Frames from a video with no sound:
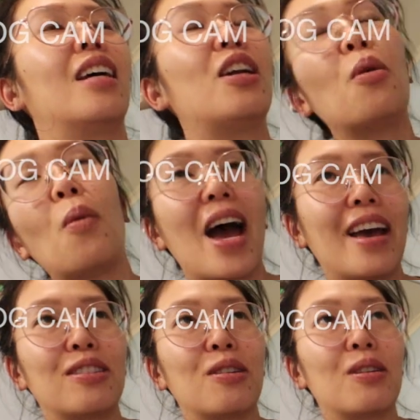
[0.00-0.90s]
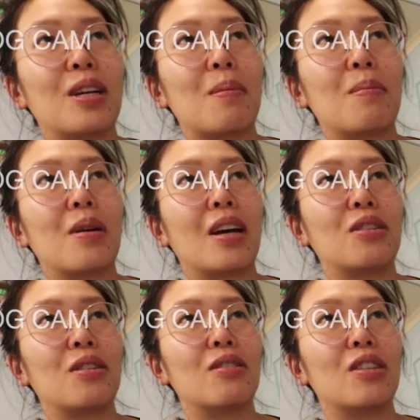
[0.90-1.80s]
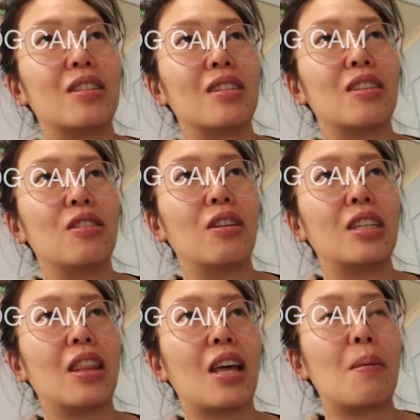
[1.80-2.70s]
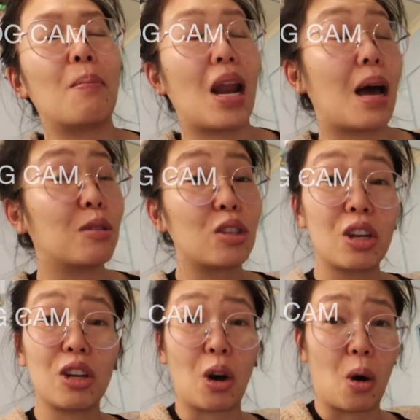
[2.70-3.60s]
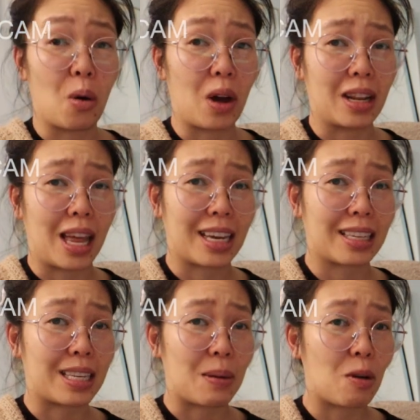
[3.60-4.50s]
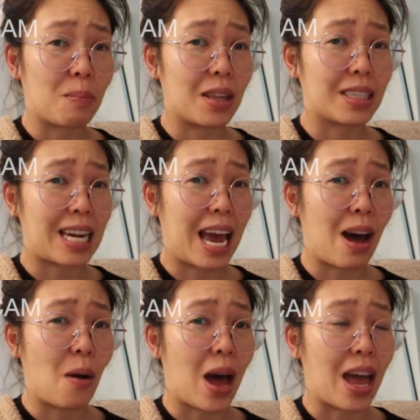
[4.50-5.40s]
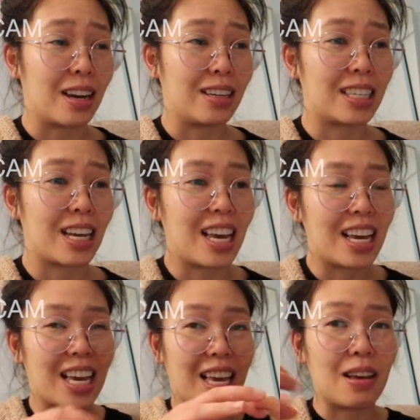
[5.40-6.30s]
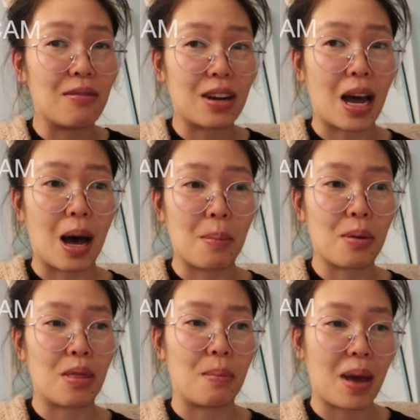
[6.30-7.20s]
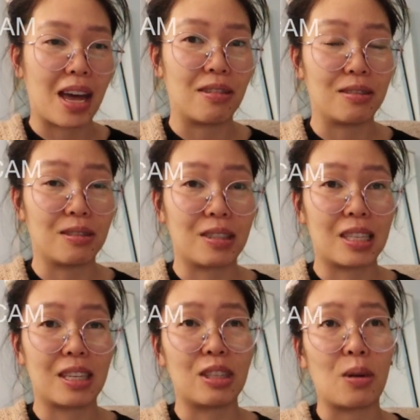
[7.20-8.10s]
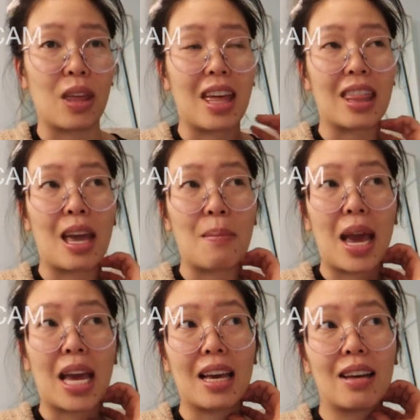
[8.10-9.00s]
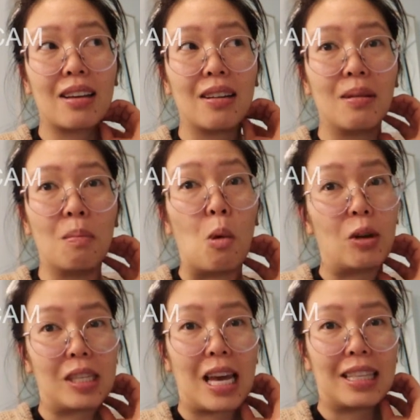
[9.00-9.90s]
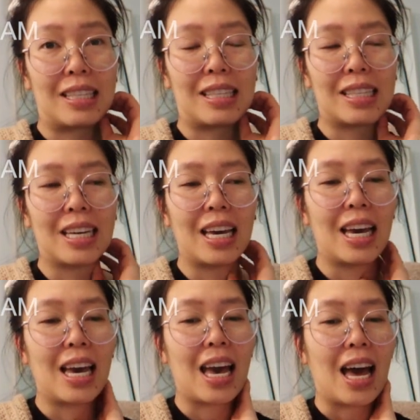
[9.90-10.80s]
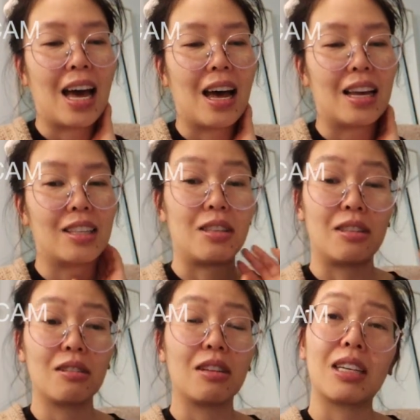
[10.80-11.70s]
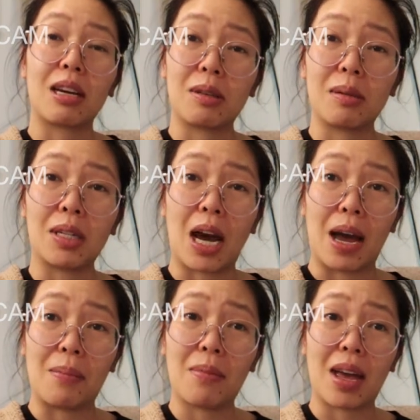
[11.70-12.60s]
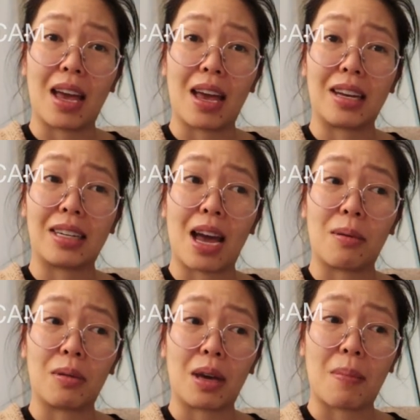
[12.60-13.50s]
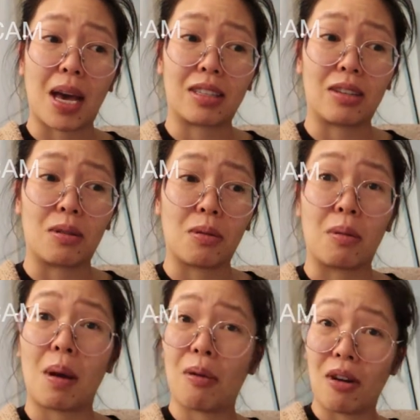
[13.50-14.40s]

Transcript: don't know why I sewed it up. I should have just not done that. But I'm just gonna go and like seam rip this now and even up the panels so that they make more sense. So this is going to take me some time and I will get back to you on my